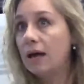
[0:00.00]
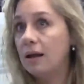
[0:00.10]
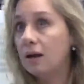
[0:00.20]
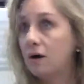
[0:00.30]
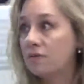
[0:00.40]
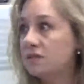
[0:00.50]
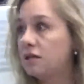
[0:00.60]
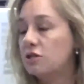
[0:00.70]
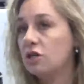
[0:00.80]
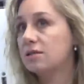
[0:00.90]
and all of a
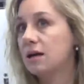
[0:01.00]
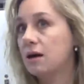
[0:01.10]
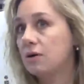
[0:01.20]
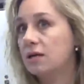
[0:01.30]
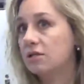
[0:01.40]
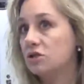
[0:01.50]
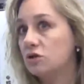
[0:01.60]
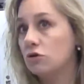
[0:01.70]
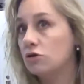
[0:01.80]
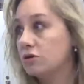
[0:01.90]
sudden it shuts down, it gets a
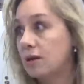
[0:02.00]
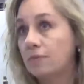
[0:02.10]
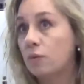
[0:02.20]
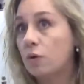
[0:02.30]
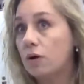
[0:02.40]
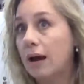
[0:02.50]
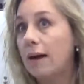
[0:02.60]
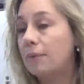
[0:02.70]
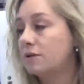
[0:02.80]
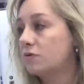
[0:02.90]
surge or something weird
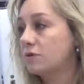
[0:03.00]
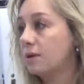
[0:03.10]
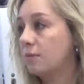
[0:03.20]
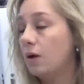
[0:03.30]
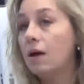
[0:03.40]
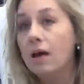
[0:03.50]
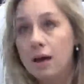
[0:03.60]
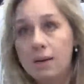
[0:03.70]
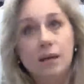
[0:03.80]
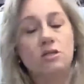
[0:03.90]
happens for someone,
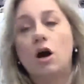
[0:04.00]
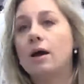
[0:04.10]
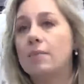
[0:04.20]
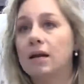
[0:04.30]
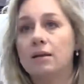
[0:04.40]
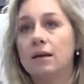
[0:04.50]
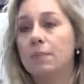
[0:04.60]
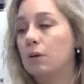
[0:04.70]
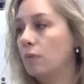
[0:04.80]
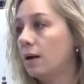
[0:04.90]
it's automatically
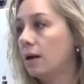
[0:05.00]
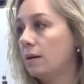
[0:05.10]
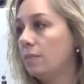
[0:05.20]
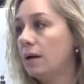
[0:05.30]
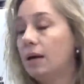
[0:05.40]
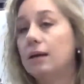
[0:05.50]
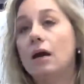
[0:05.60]
up and running on B.